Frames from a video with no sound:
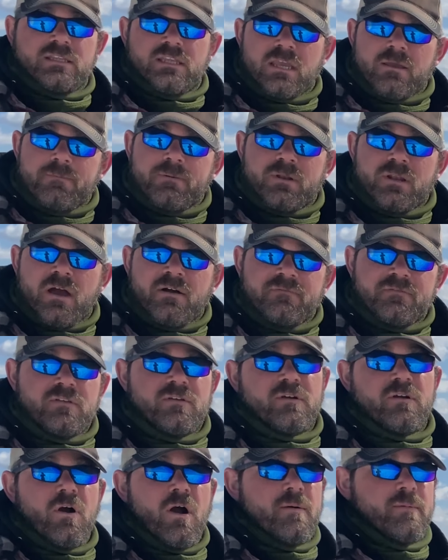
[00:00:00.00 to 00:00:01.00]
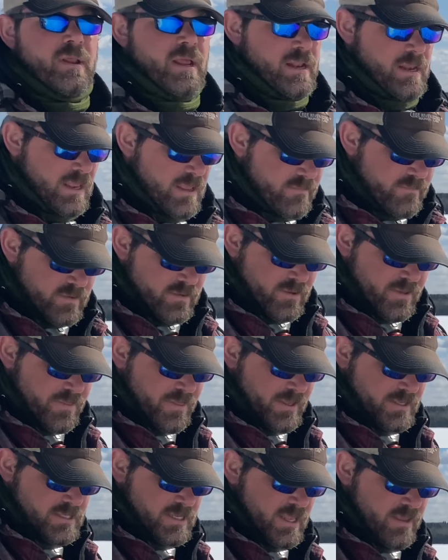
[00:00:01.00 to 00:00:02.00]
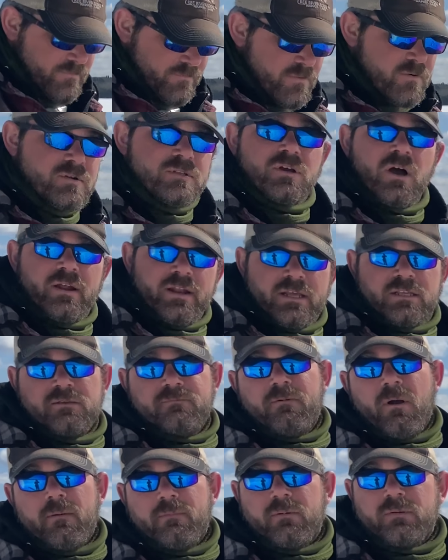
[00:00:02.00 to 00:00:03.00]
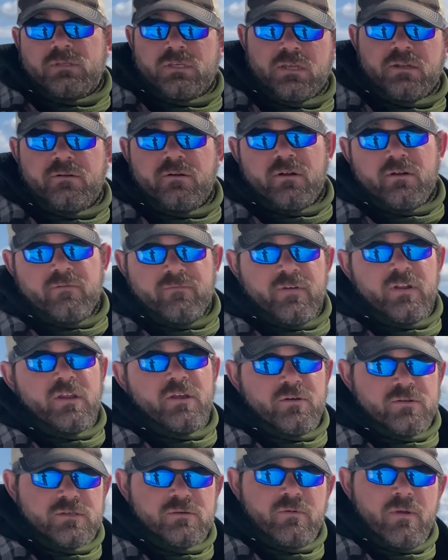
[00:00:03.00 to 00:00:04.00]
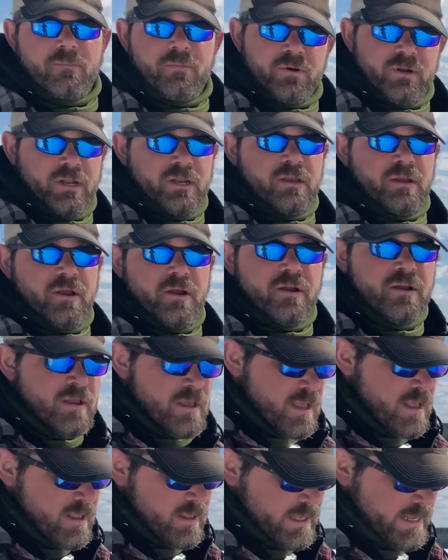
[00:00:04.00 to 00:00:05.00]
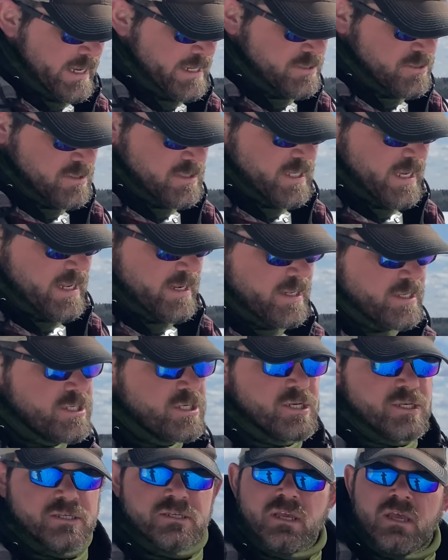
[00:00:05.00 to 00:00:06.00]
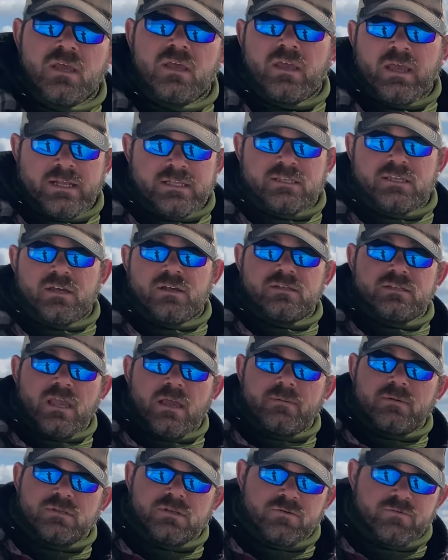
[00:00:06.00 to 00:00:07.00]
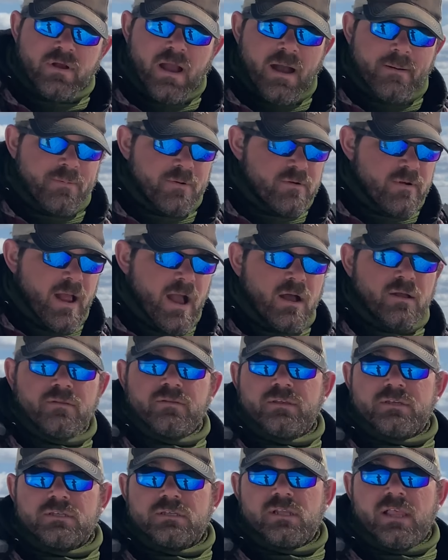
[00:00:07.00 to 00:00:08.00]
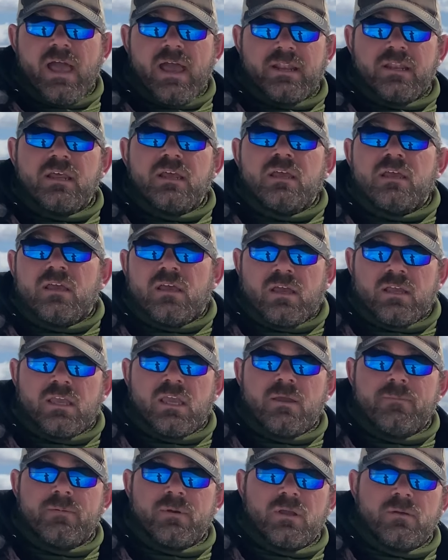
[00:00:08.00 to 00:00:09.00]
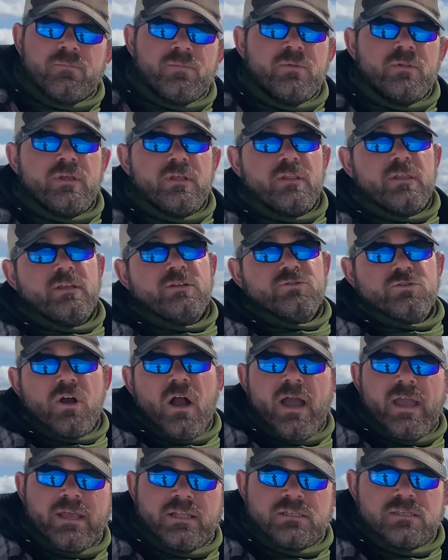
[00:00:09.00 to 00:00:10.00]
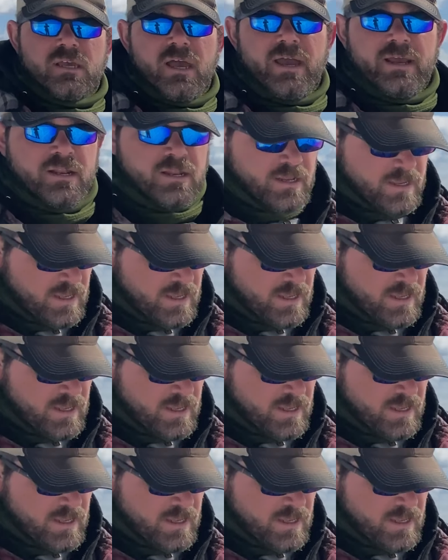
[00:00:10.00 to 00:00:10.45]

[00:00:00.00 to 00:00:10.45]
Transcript: deep enough to accommodate, even with this futon, as you've probably seen around our videos that we put in here, that extra 10 inches, it still is able to wrap around the sled and keep it completely dry inside.